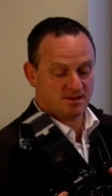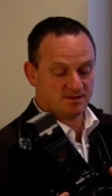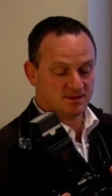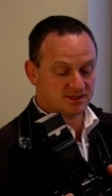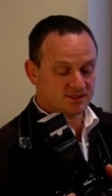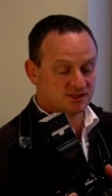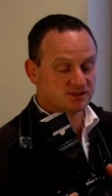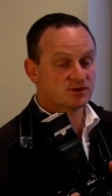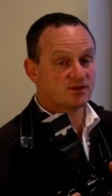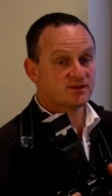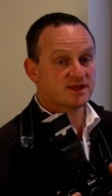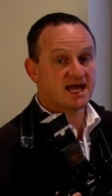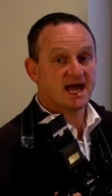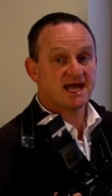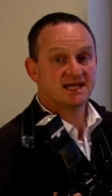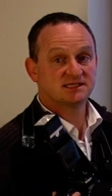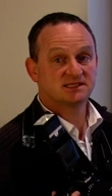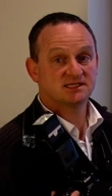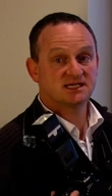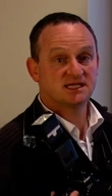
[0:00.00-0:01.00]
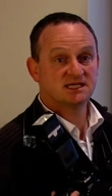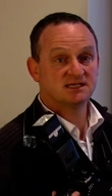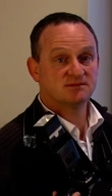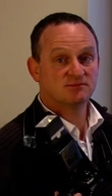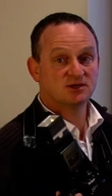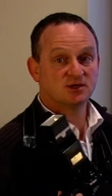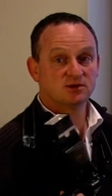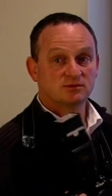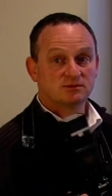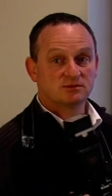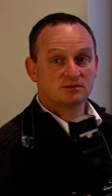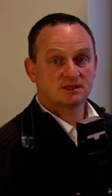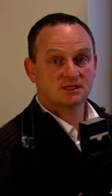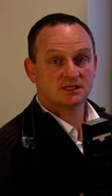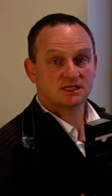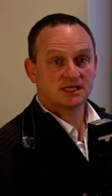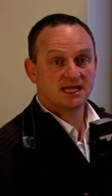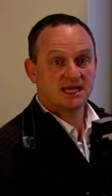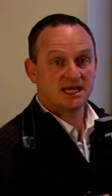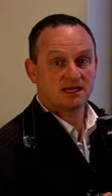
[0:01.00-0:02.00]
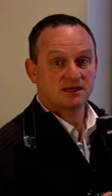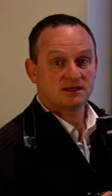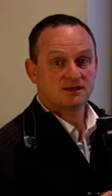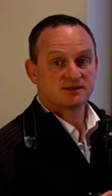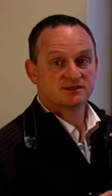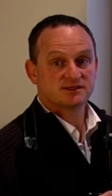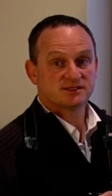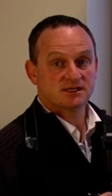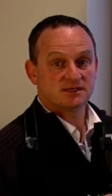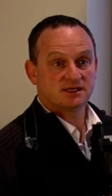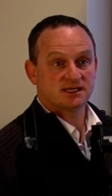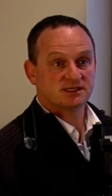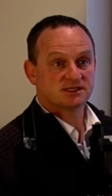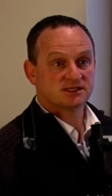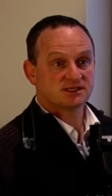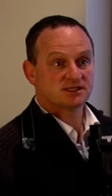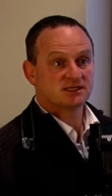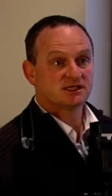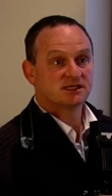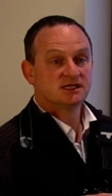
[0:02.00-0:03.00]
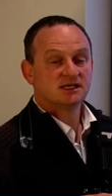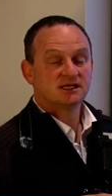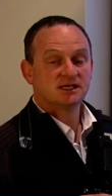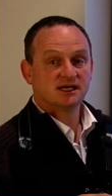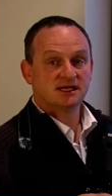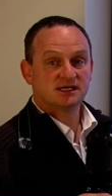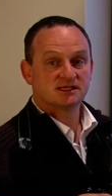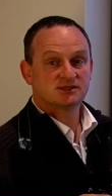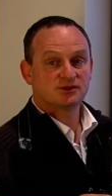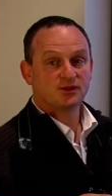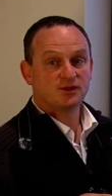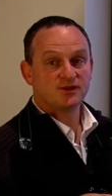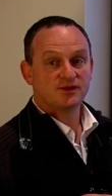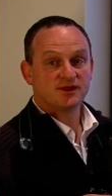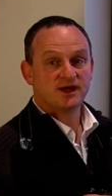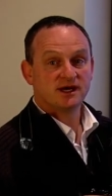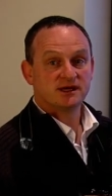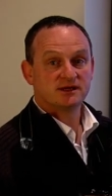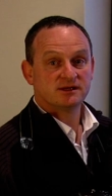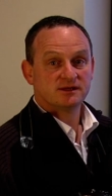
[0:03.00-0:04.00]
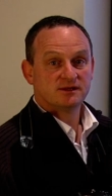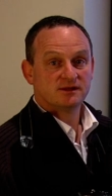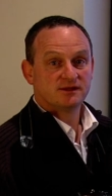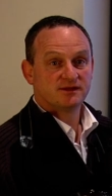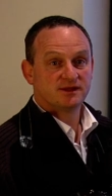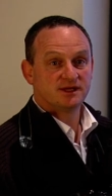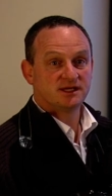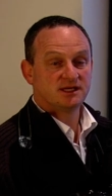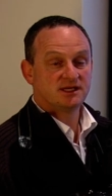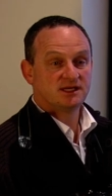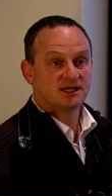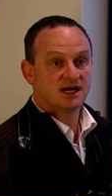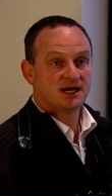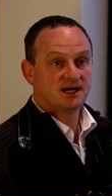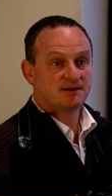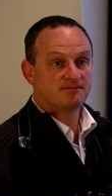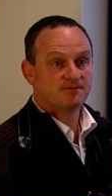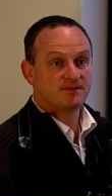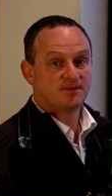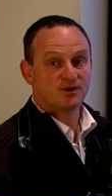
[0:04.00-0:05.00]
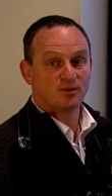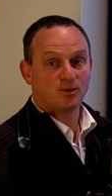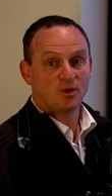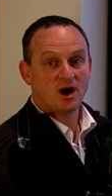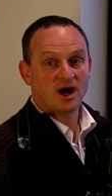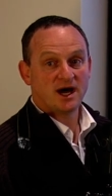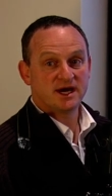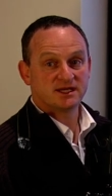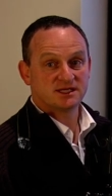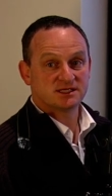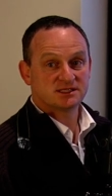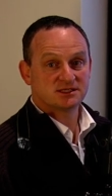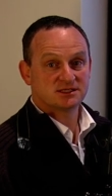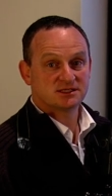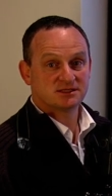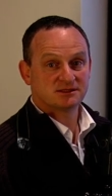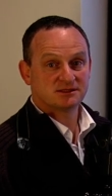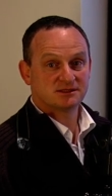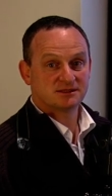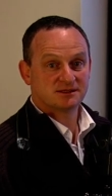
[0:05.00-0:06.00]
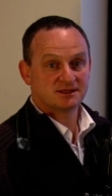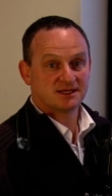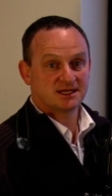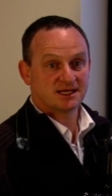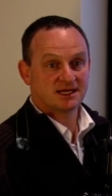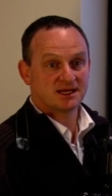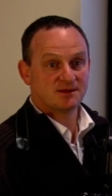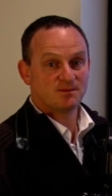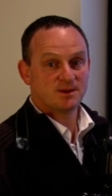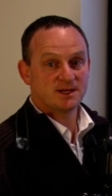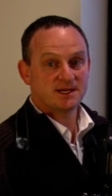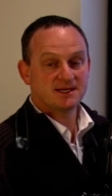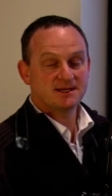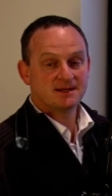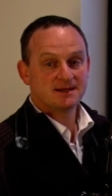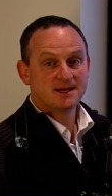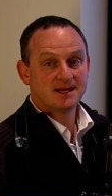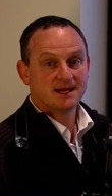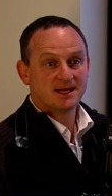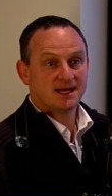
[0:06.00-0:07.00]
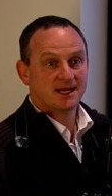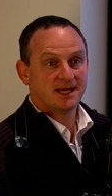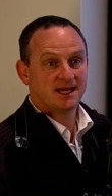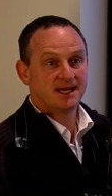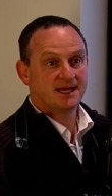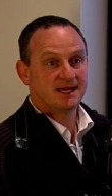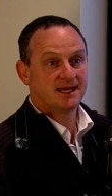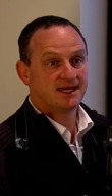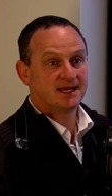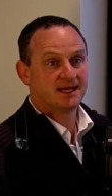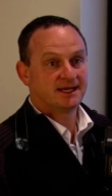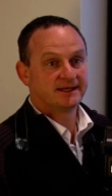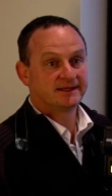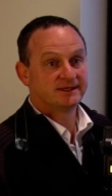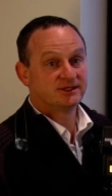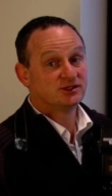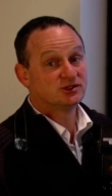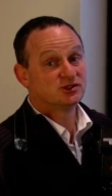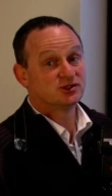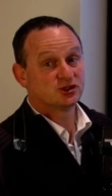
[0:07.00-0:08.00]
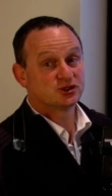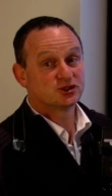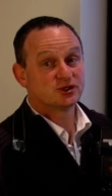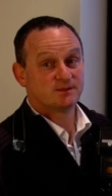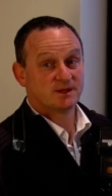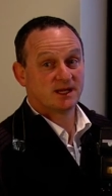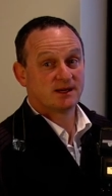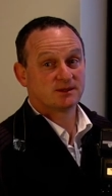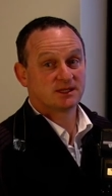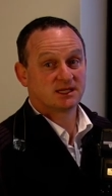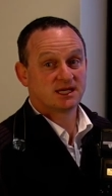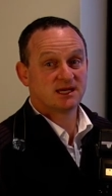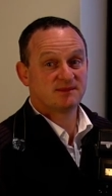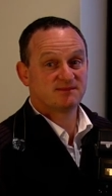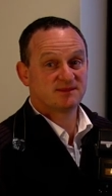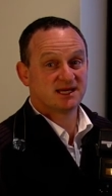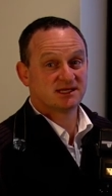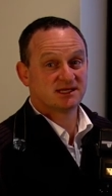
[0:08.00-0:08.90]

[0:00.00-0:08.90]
this is on the 18mm length, so it's on the widest that it can be, and you should be able to keep